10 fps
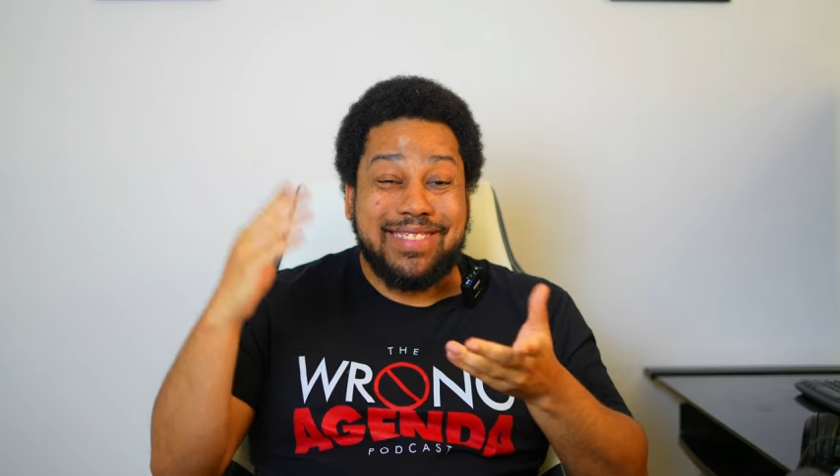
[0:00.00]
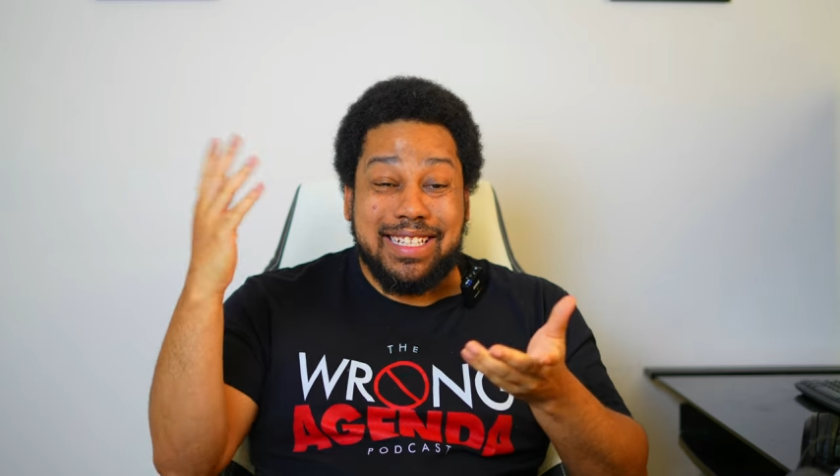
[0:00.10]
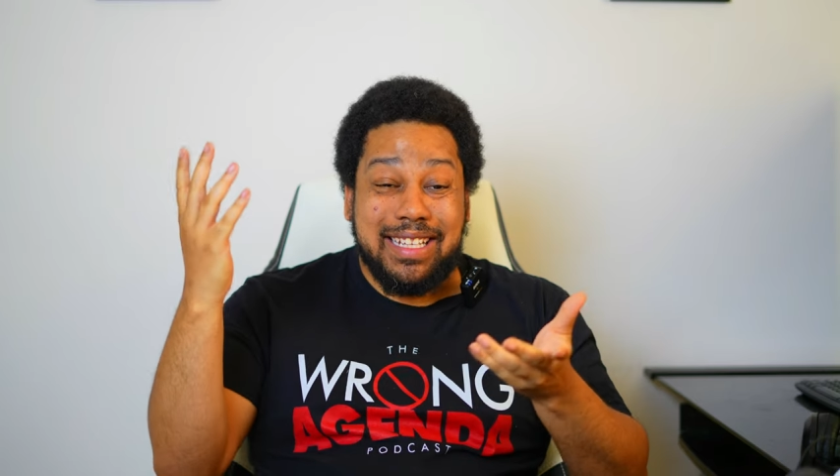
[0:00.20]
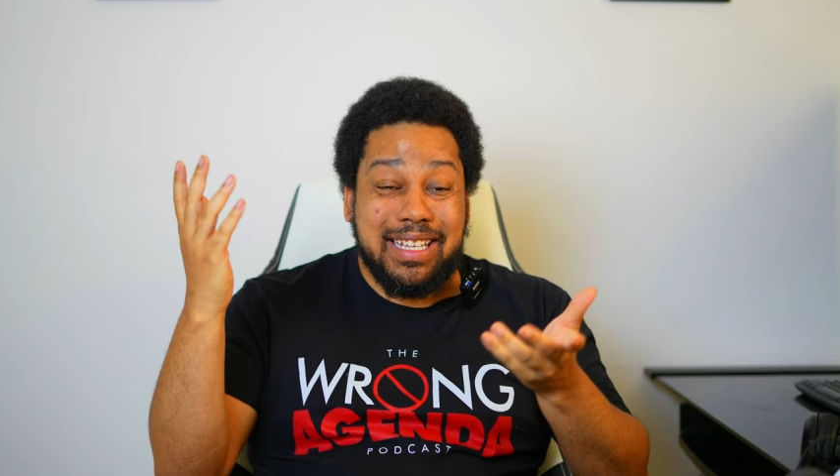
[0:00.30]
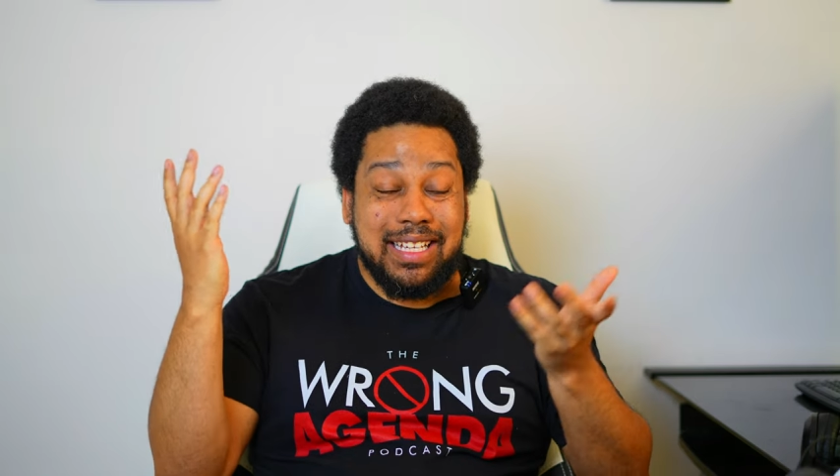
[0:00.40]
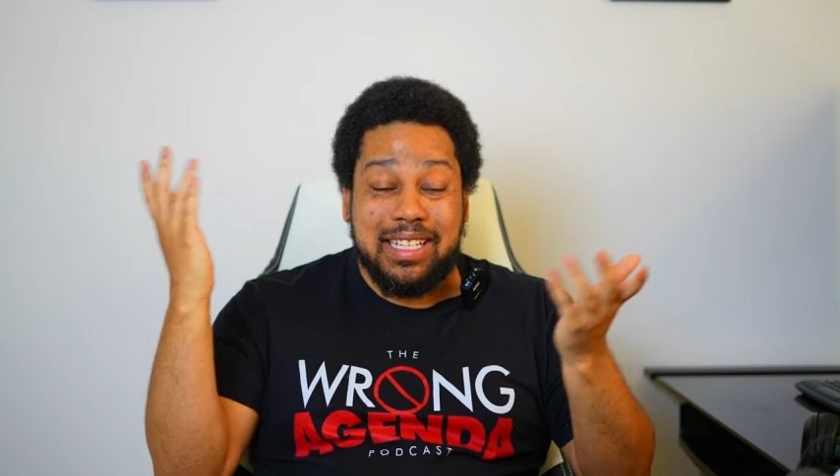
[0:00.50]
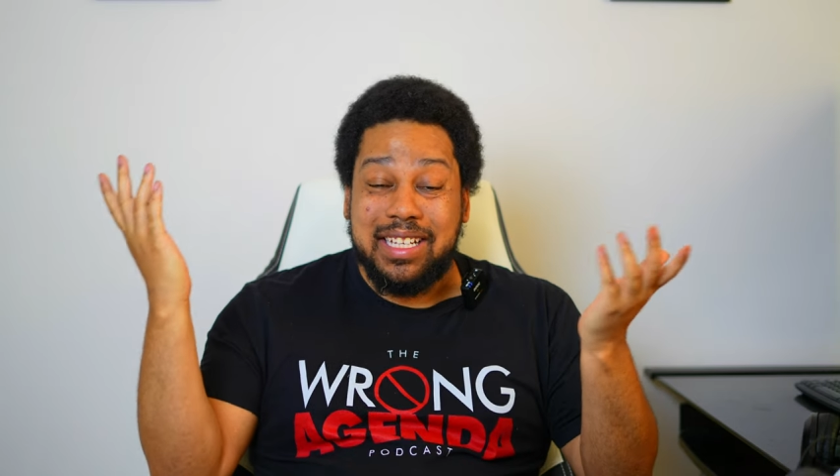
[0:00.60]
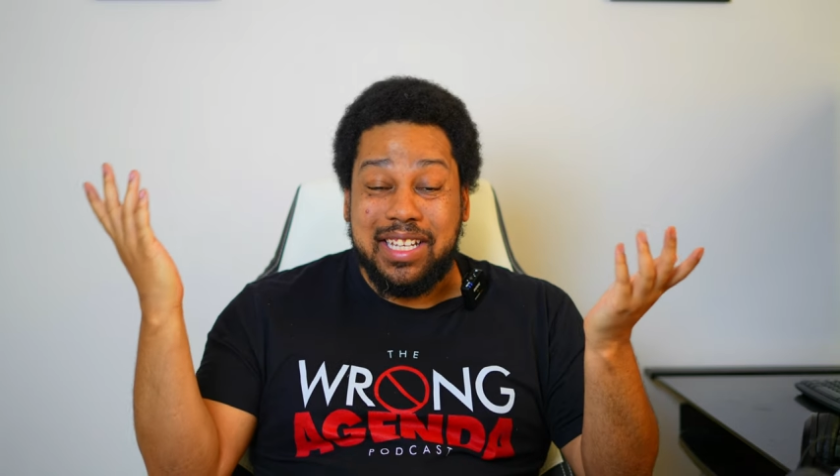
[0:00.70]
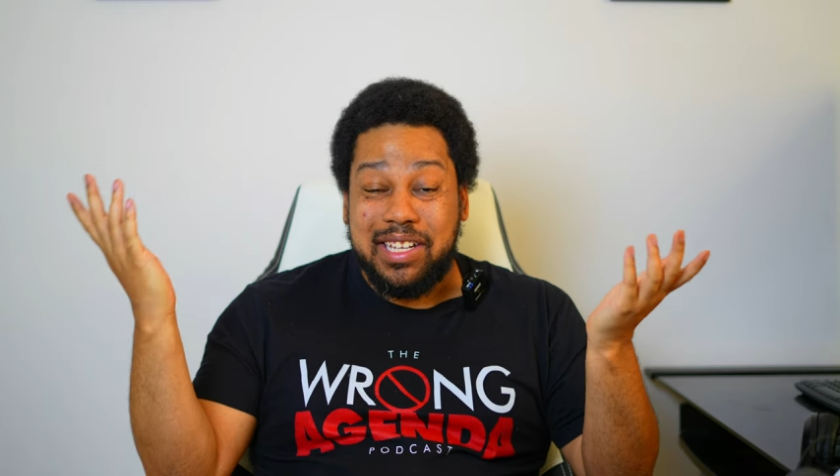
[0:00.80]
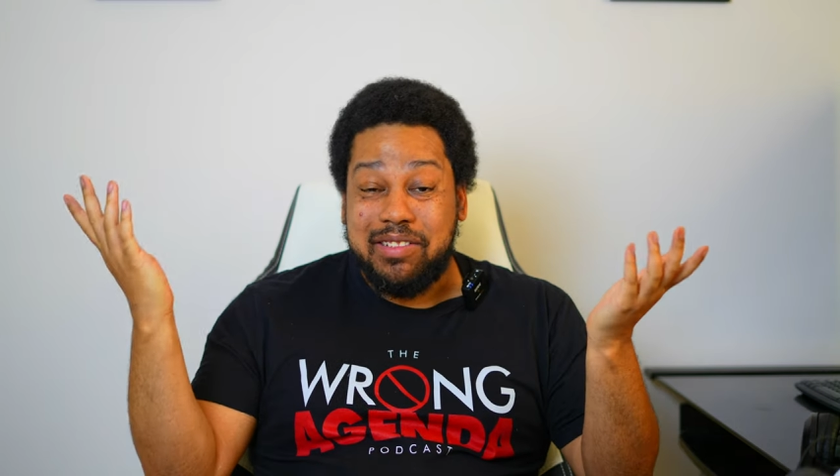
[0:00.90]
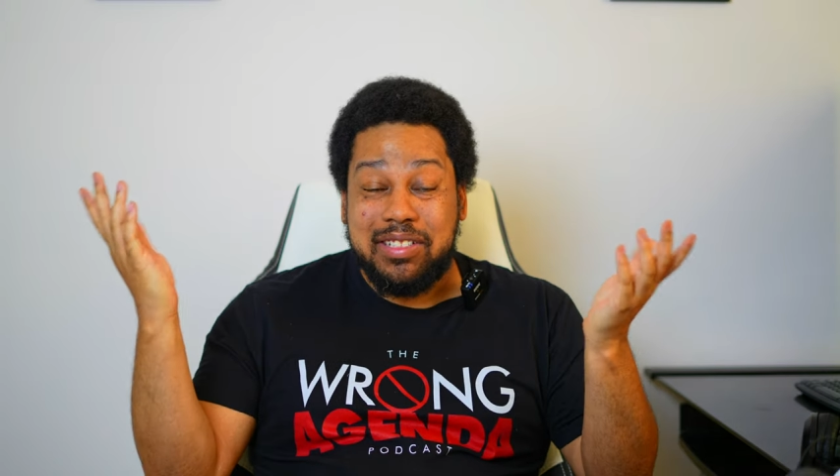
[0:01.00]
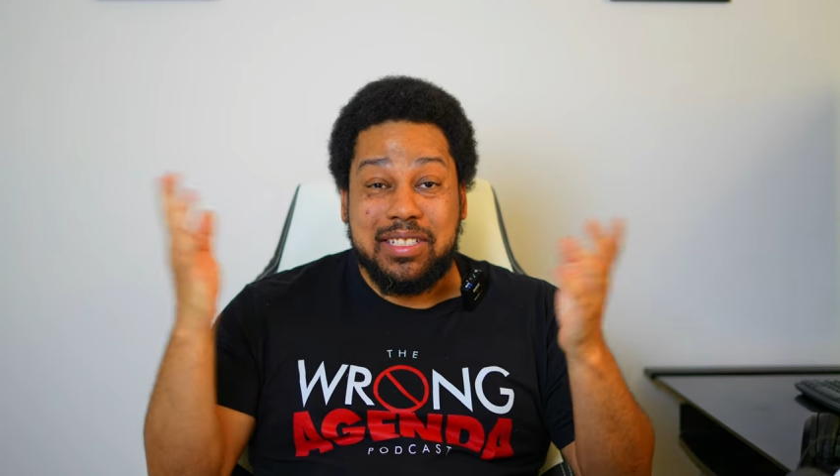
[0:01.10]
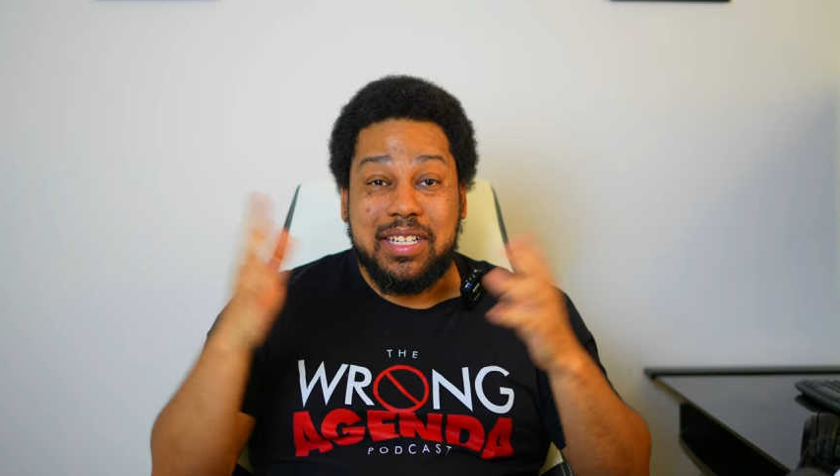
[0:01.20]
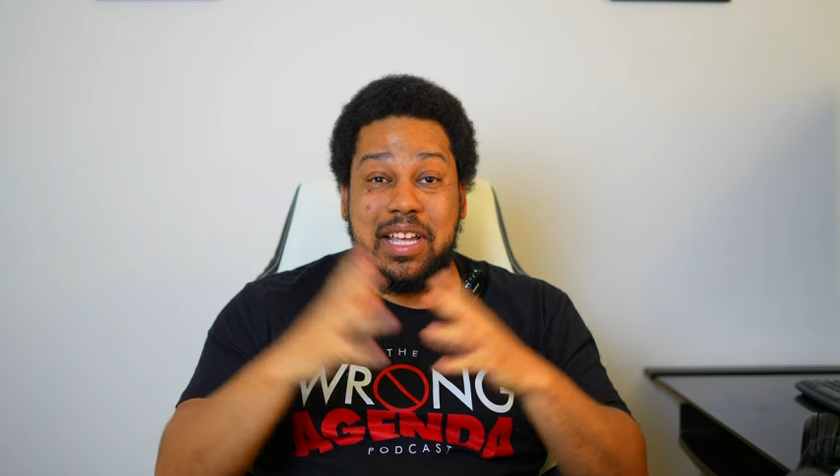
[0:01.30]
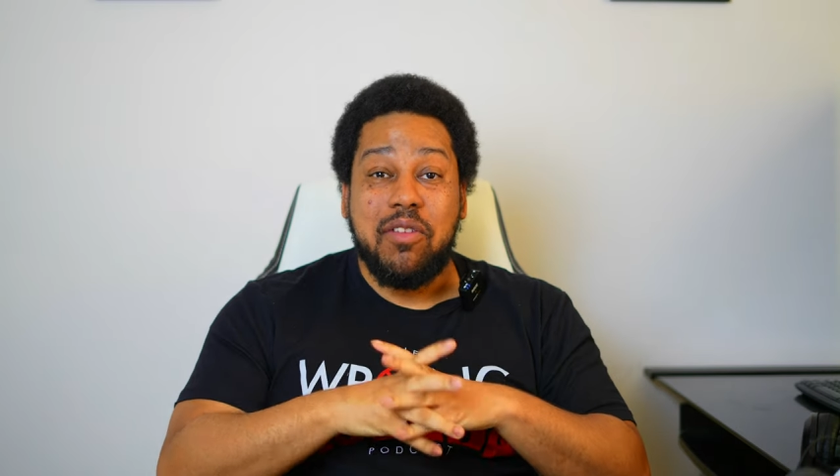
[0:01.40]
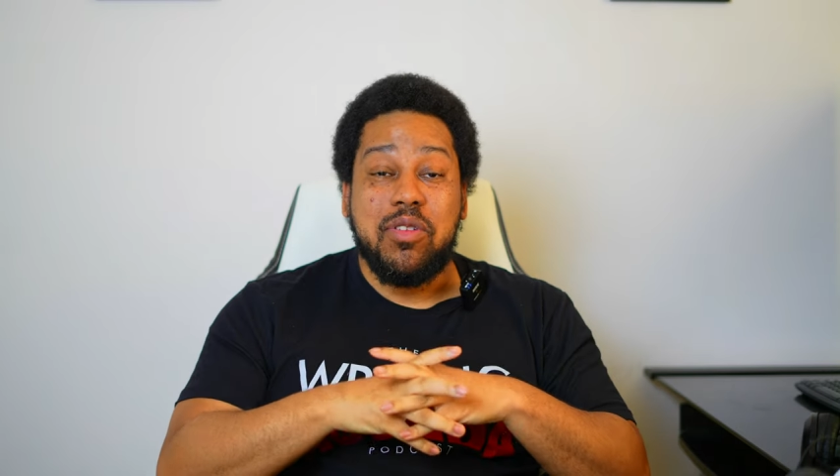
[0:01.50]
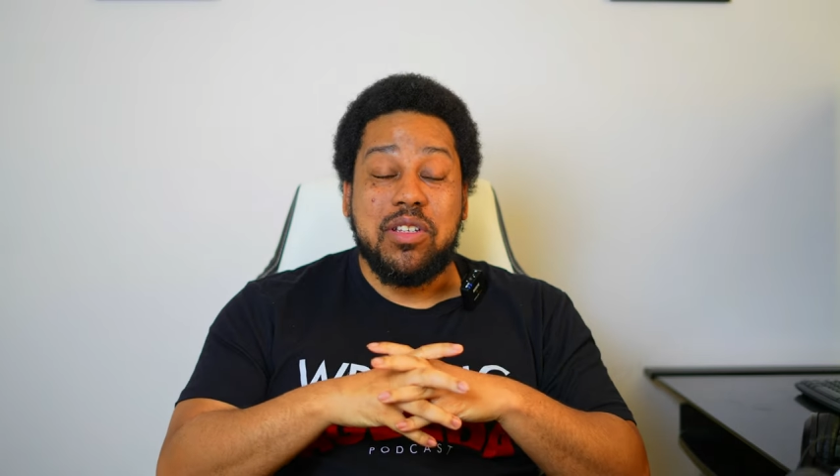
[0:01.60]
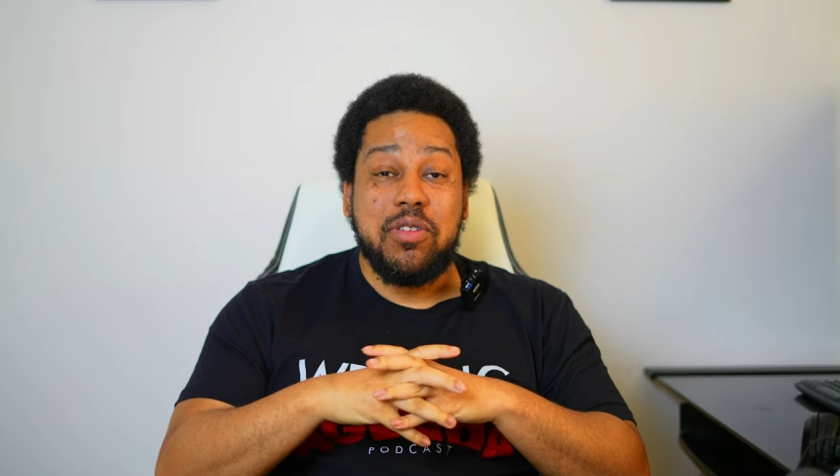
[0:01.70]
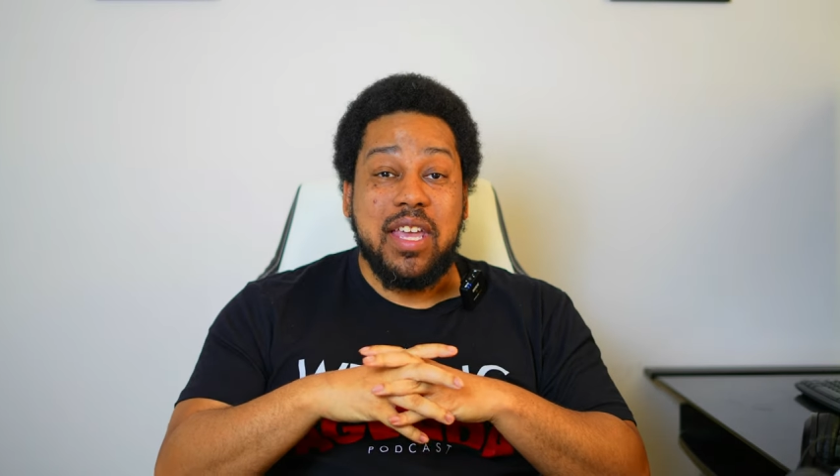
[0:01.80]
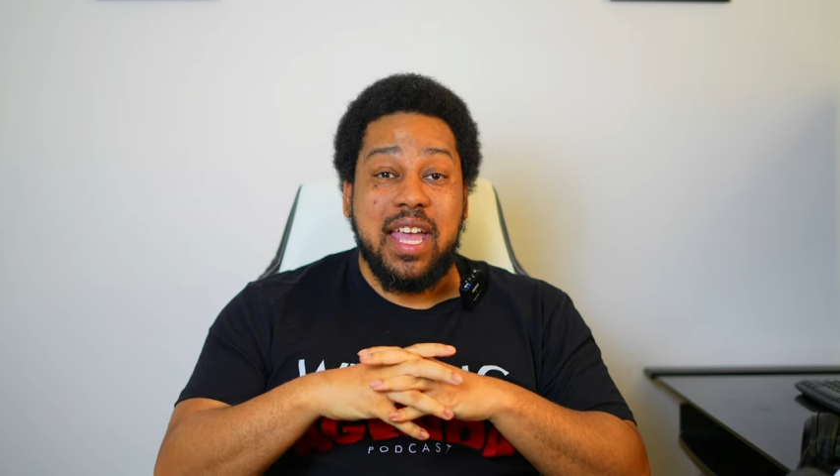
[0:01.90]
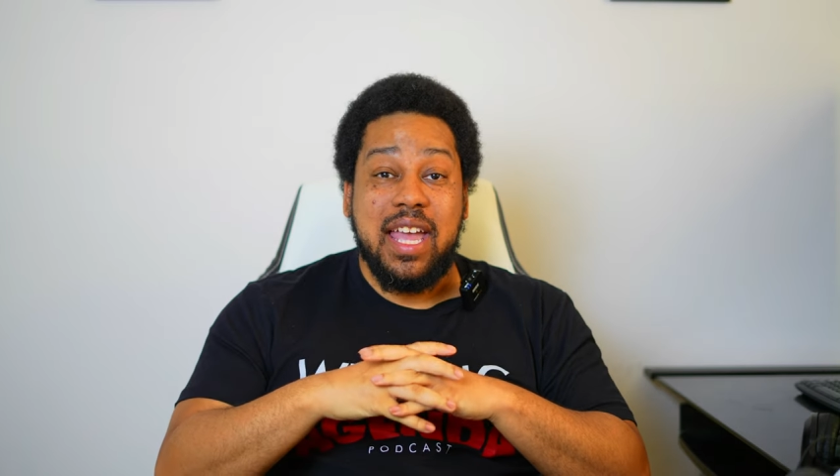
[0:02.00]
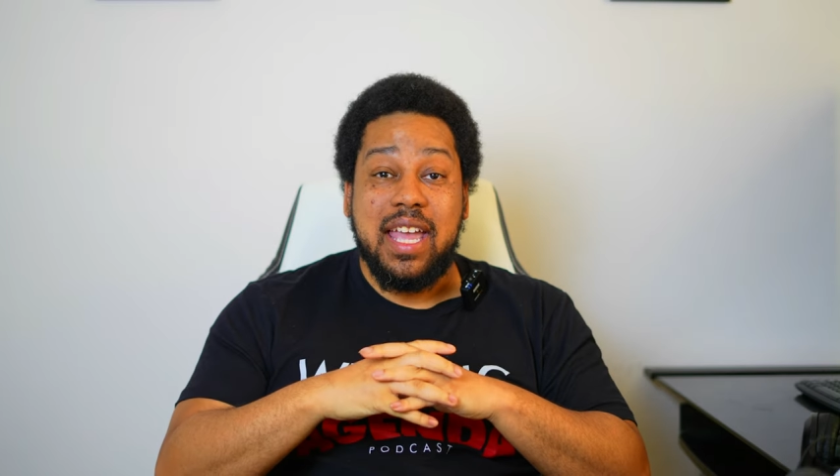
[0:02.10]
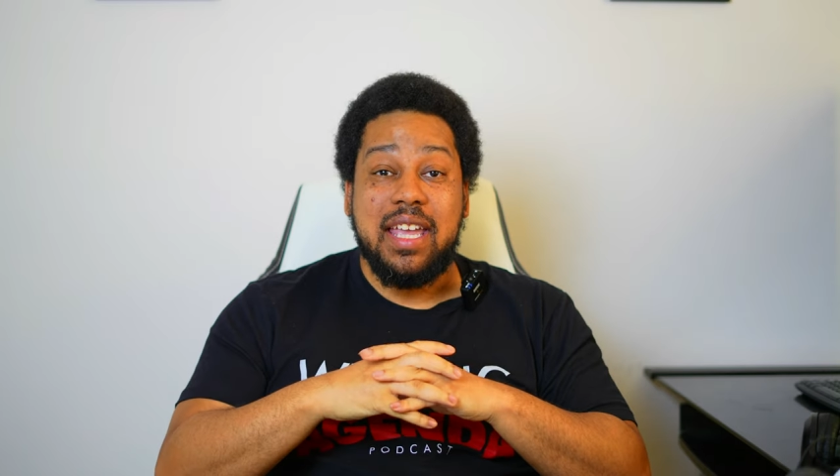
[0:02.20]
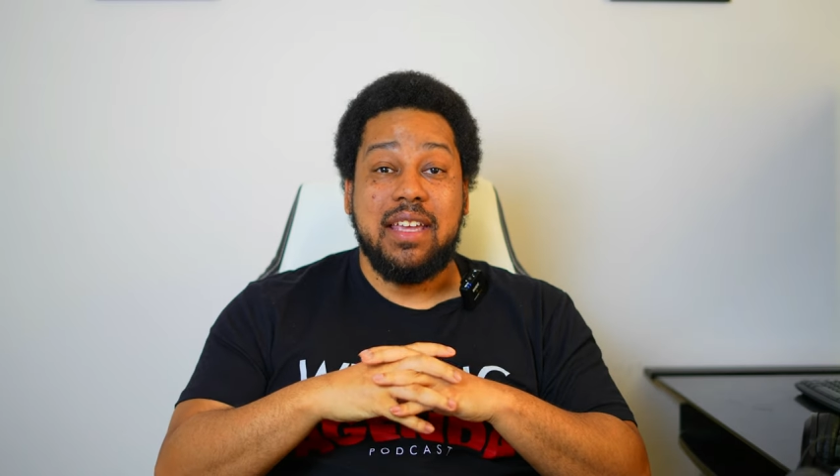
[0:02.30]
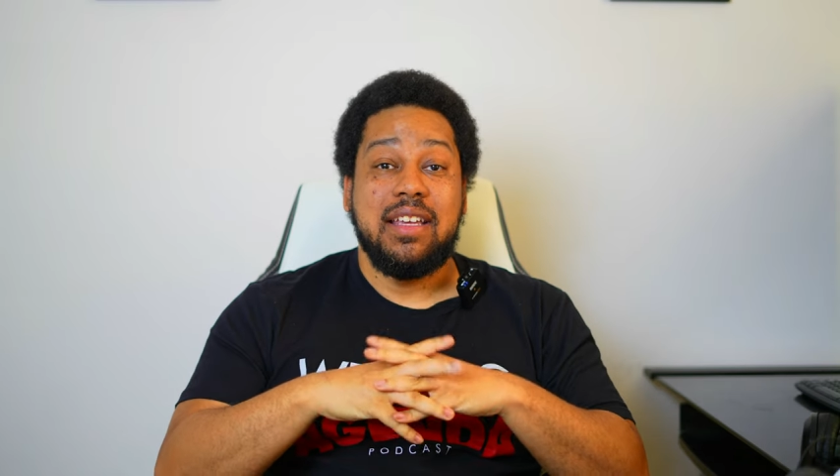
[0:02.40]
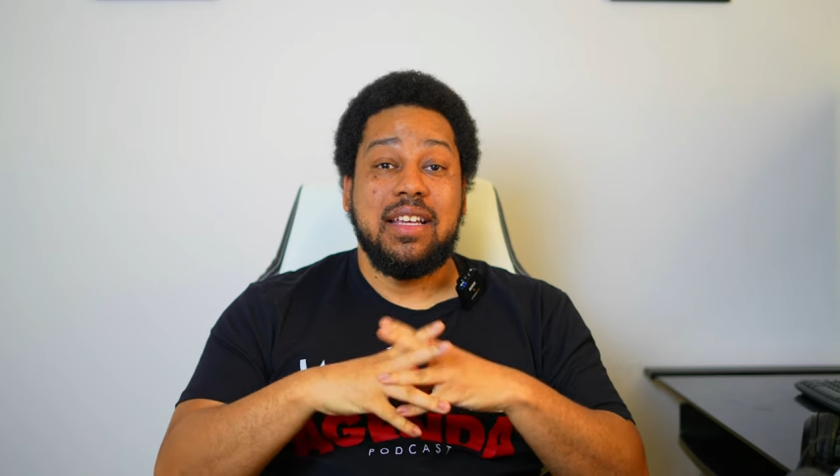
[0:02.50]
It was okay.